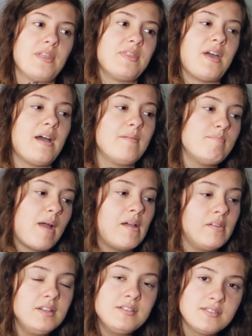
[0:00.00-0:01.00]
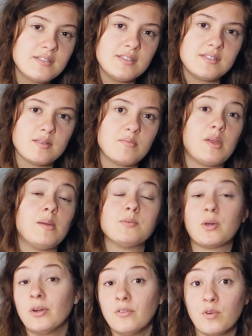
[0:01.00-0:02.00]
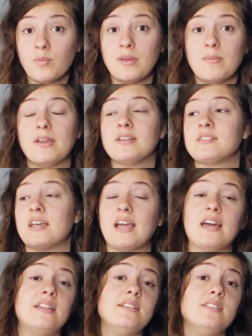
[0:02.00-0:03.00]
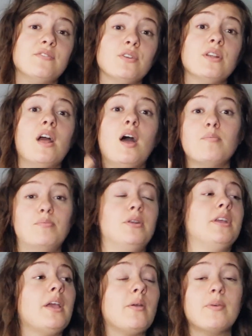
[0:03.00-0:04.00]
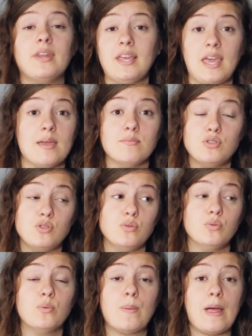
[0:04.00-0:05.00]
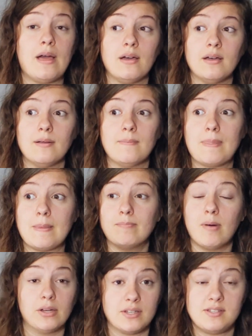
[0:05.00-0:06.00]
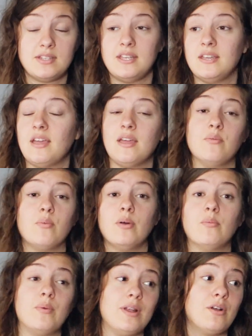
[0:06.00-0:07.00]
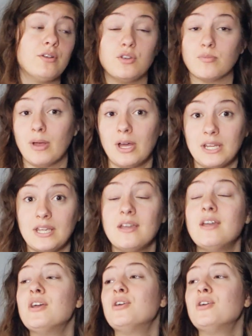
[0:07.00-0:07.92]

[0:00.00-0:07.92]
That balance is sometimes hard for me because I had a different upbringing when it came to modesty and what went on your body.